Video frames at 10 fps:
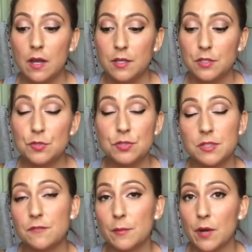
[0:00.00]
usually
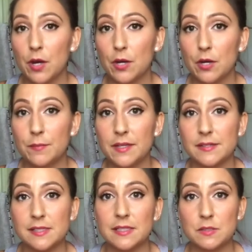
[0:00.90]
from her because
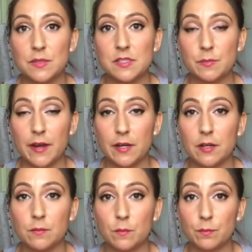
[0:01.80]
it gets me inspired on